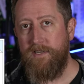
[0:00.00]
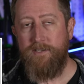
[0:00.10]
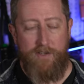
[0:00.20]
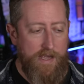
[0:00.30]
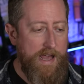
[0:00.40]

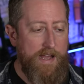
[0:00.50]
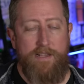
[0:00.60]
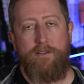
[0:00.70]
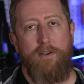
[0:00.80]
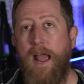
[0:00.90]
So yeah,
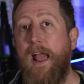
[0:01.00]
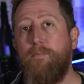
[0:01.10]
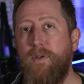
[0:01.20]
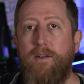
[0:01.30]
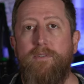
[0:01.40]
either a
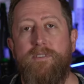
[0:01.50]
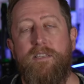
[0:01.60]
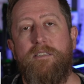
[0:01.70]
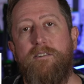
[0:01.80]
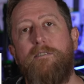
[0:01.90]
big
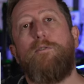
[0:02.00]
resistor